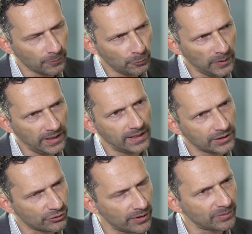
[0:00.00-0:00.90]
weak
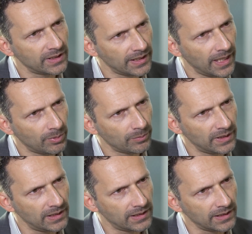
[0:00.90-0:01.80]
scripting
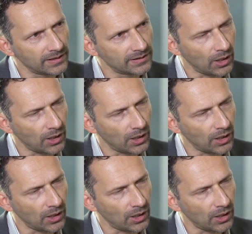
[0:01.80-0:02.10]
capabilities.